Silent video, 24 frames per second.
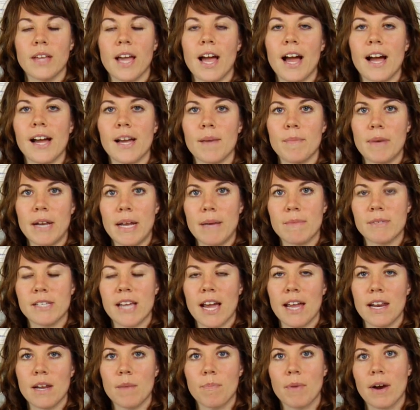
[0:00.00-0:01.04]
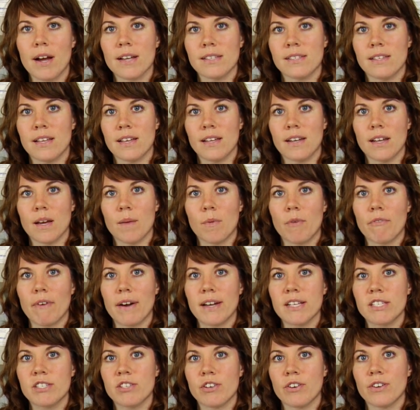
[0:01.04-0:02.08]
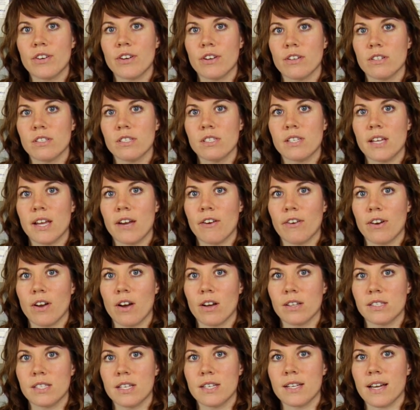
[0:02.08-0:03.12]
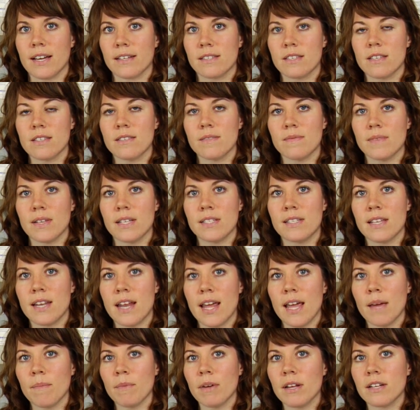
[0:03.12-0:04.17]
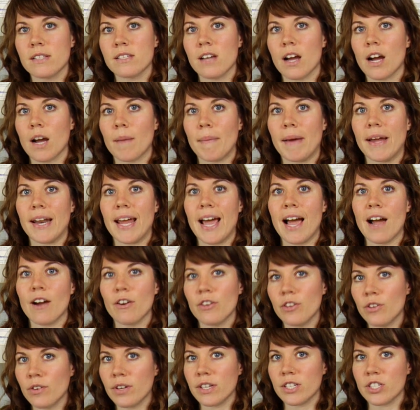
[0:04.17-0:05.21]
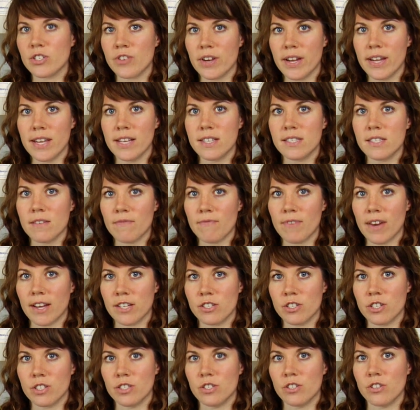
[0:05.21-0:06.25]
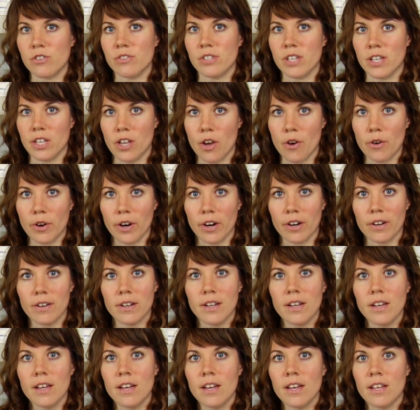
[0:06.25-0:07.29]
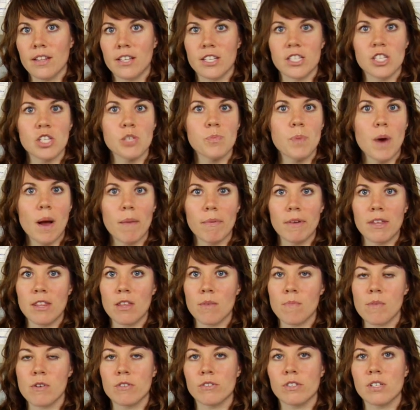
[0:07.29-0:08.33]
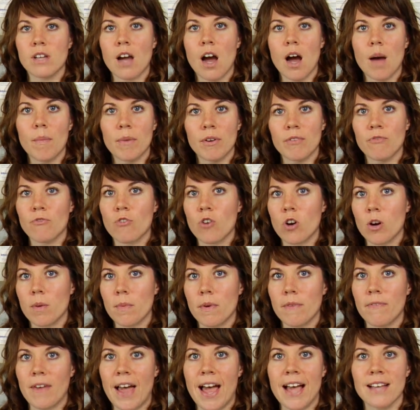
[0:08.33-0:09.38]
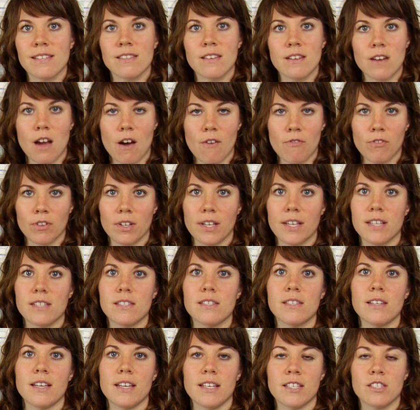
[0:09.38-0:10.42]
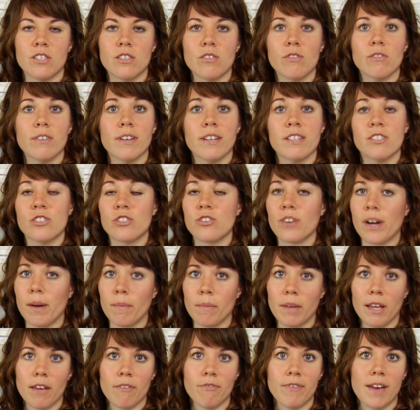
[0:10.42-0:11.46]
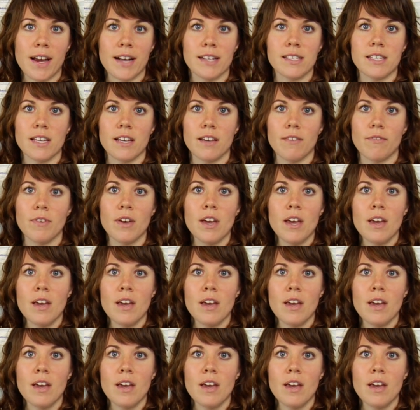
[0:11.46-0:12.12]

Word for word: Hi, my name is Kayti Brosnan. I'm a registered nurse here in Austin, Texas, and today I'm going to talk about how you can treat yeast infections using yogurt. This is probably the most common form of acidophilus. It's extremely effective,